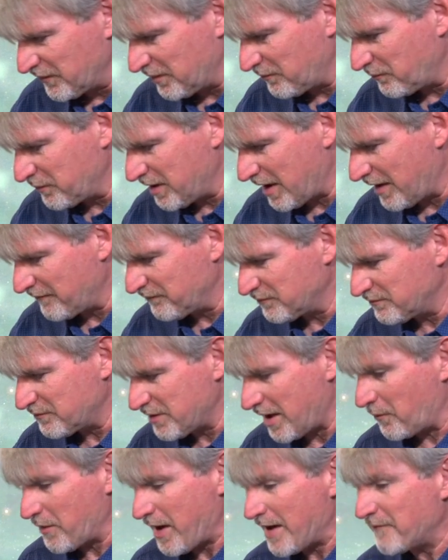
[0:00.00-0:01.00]
that we haven't,
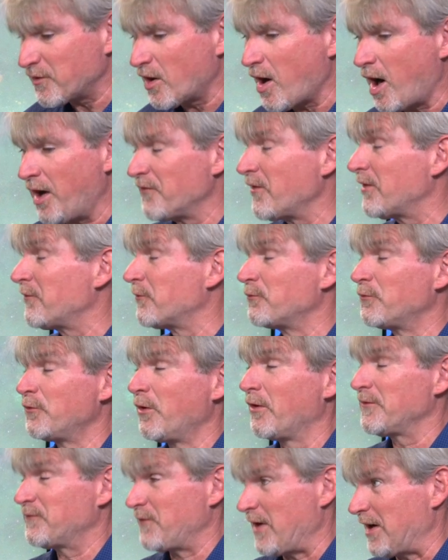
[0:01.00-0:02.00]
yeah, we haven't gone the
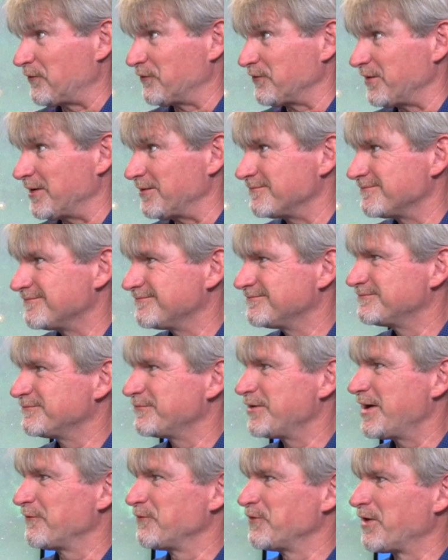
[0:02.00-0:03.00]
really fast yet.
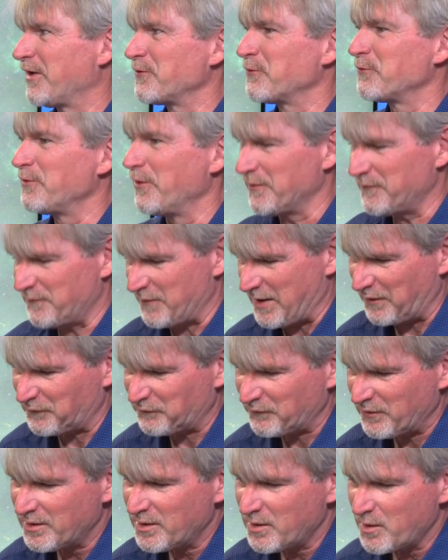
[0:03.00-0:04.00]
We haven't done the really
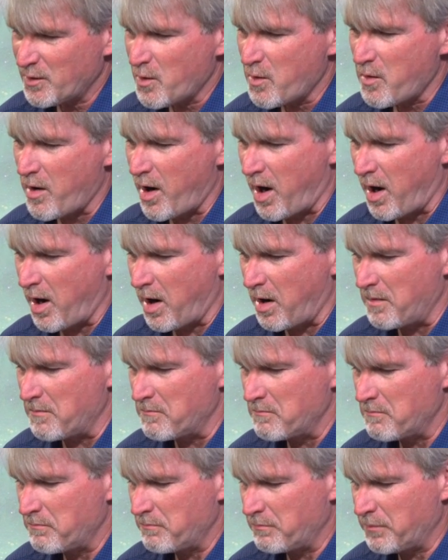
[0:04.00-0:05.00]
fast.
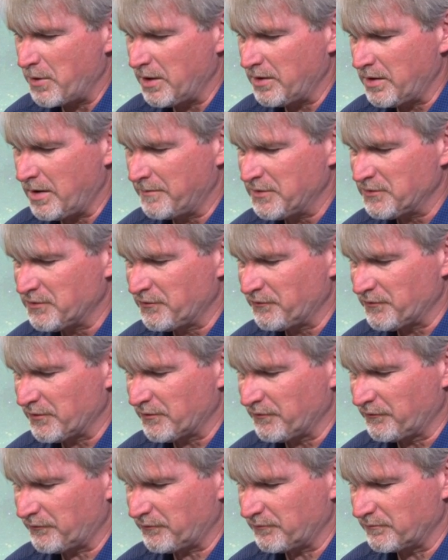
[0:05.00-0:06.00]
Um, but, I mean, there,
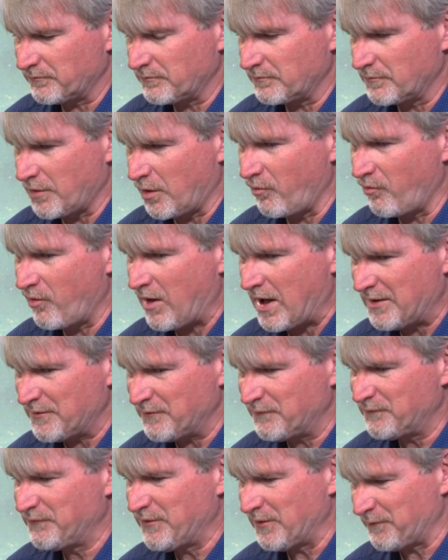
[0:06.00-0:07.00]
there's a lot
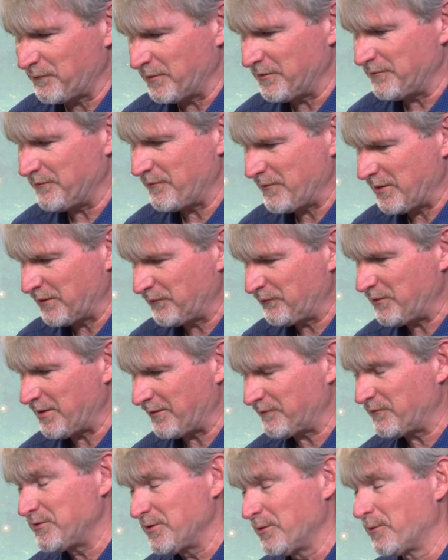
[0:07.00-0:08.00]
of different things you
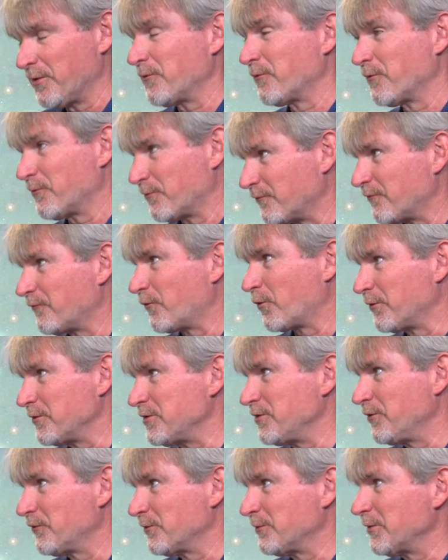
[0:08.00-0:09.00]
have to deal with for
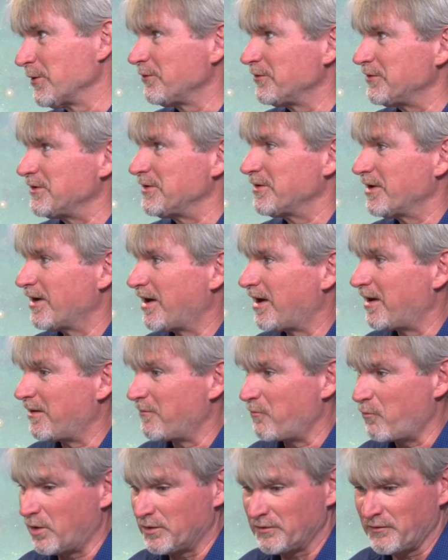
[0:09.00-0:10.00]
reusability.
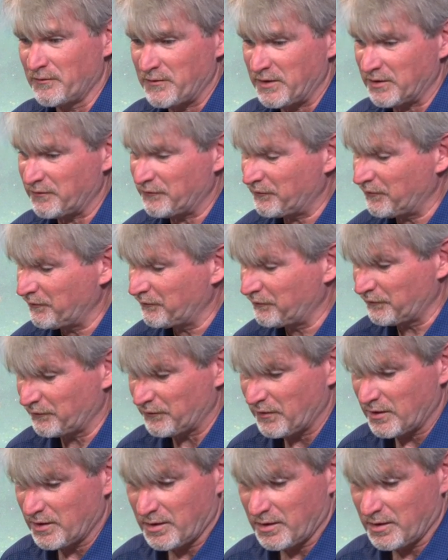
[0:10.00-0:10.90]
Um, one of the things is,